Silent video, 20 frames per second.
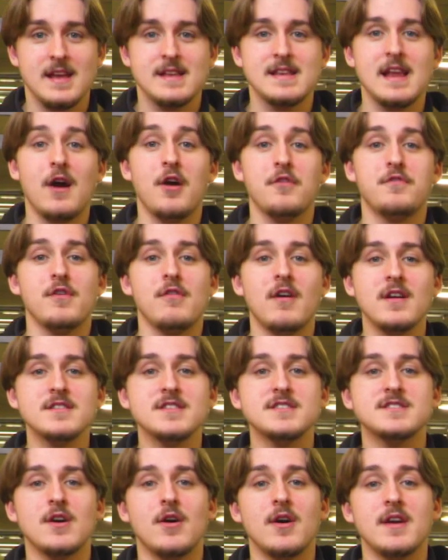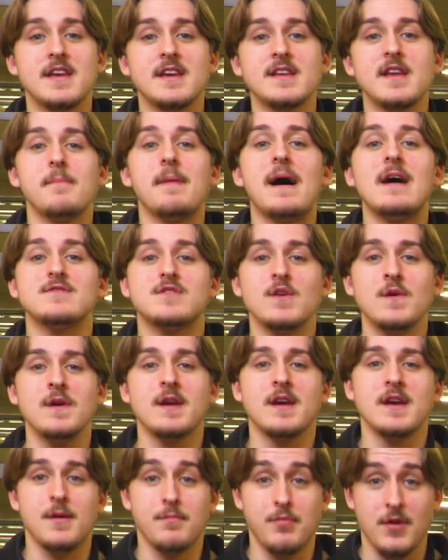Now, if you're undecided about
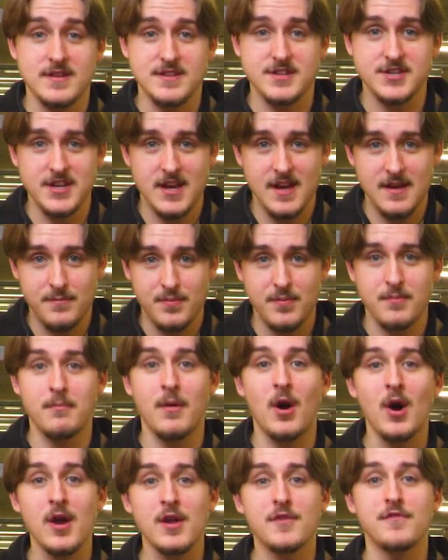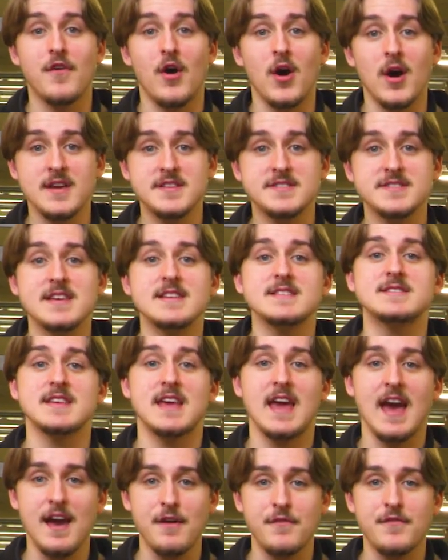doing an apprenticeship, my advice is to
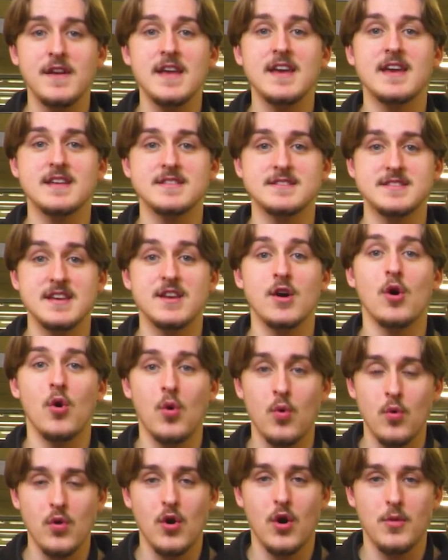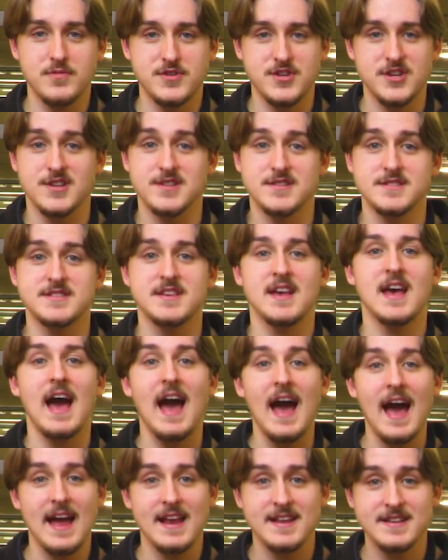carefully consider all options
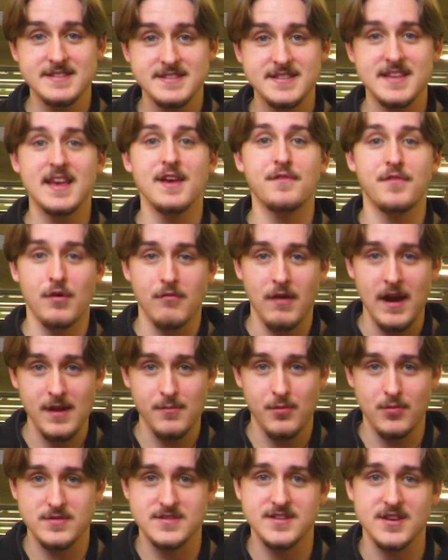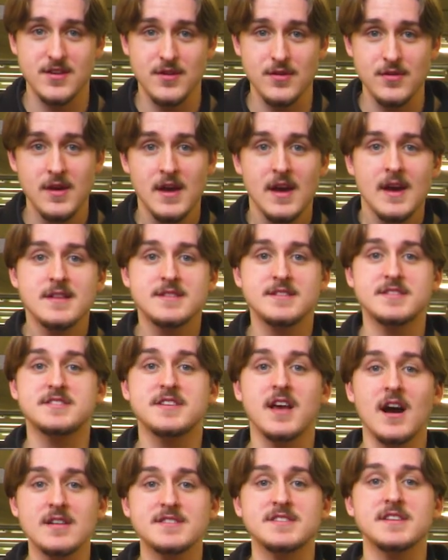and, if you're able to,
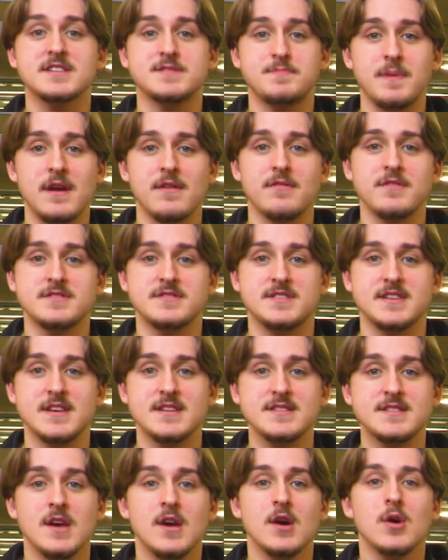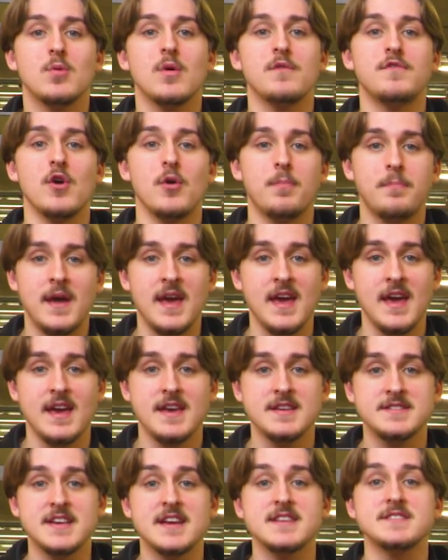discuss experiences with your
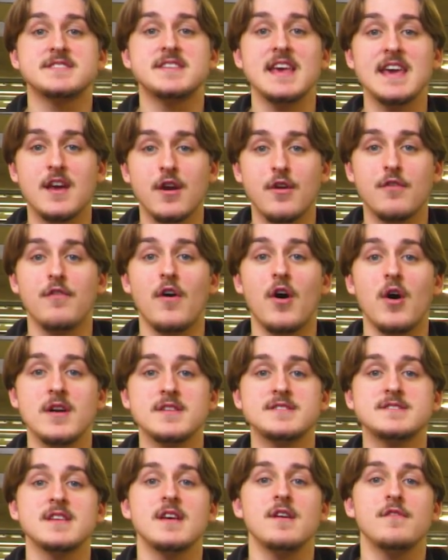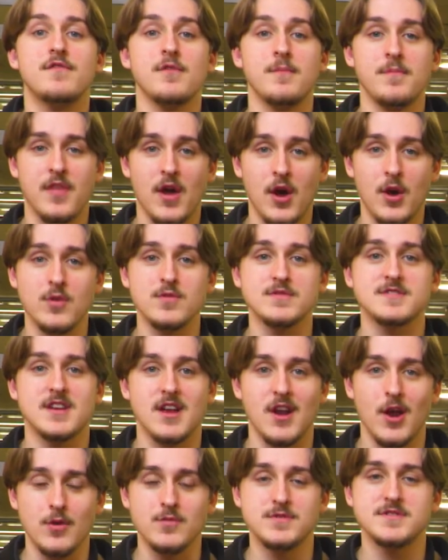peers and seek advice from those
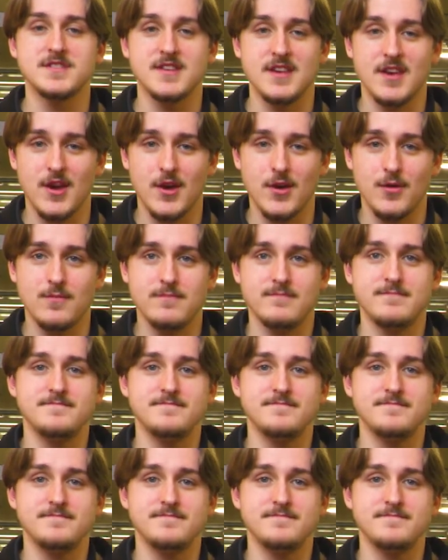close to you.